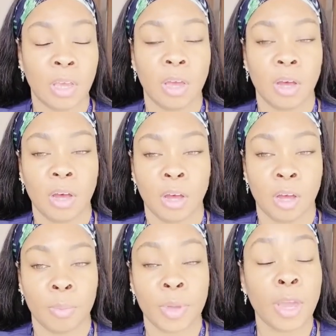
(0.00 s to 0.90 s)

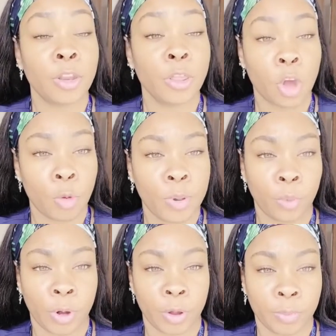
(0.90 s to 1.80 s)
Um, in the O B
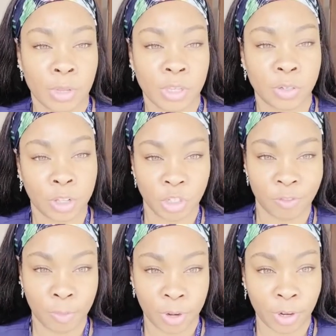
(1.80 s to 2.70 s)
realm, so that you have a
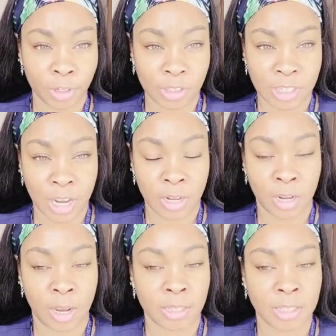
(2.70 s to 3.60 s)
better understanding
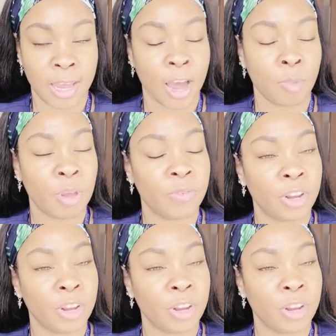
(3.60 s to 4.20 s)
and see how it may fit